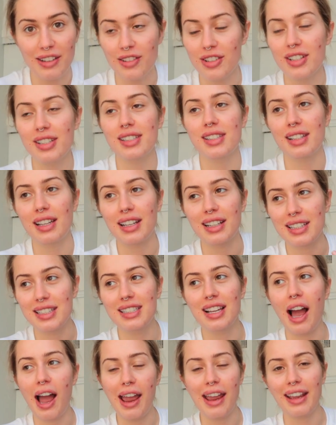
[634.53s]
You're just
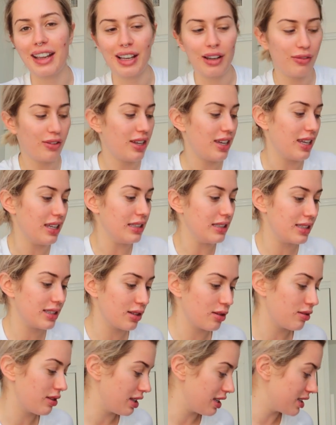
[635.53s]
like dying of heat.
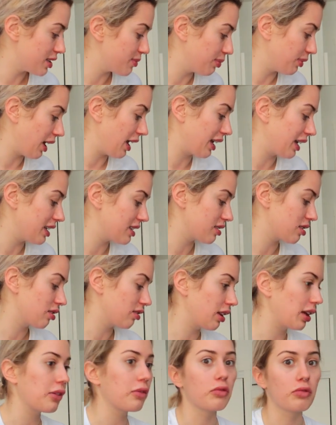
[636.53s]
So these blankets
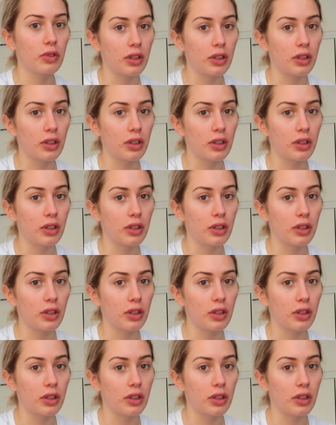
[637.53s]
are like